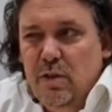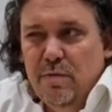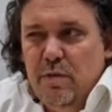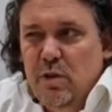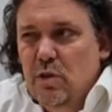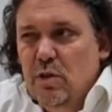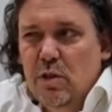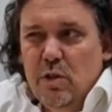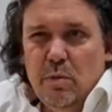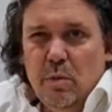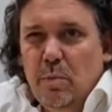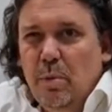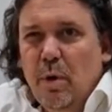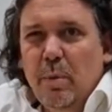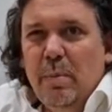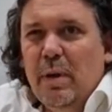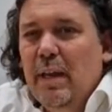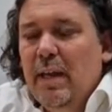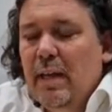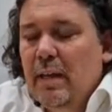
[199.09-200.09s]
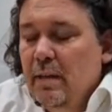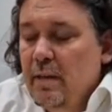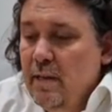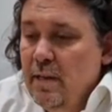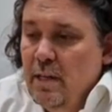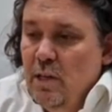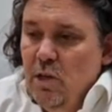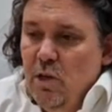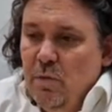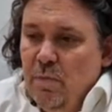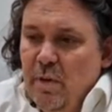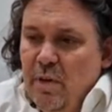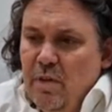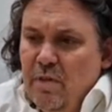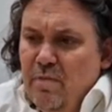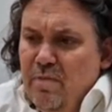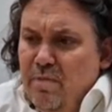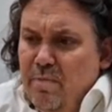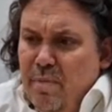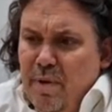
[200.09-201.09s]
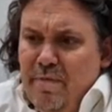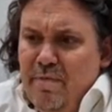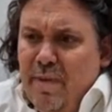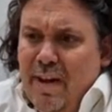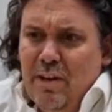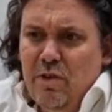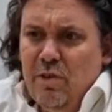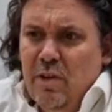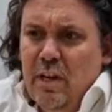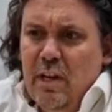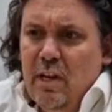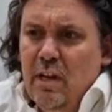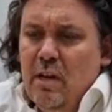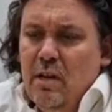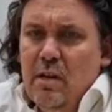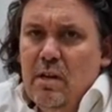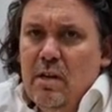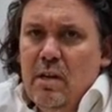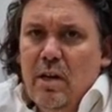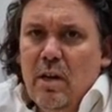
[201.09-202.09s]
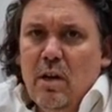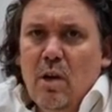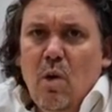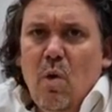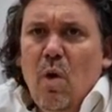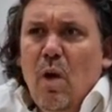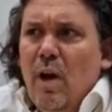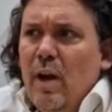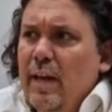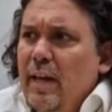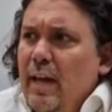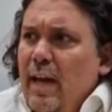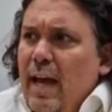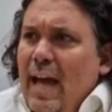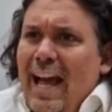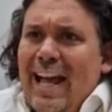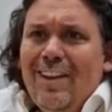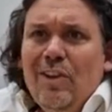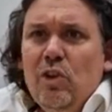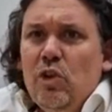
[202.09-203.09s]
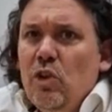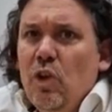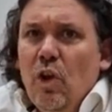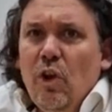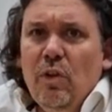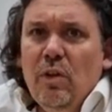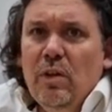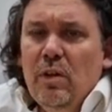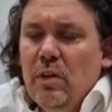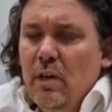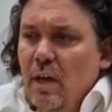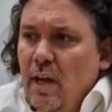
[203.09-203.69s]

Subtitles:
users will probably use PrintFactory quite hands-on.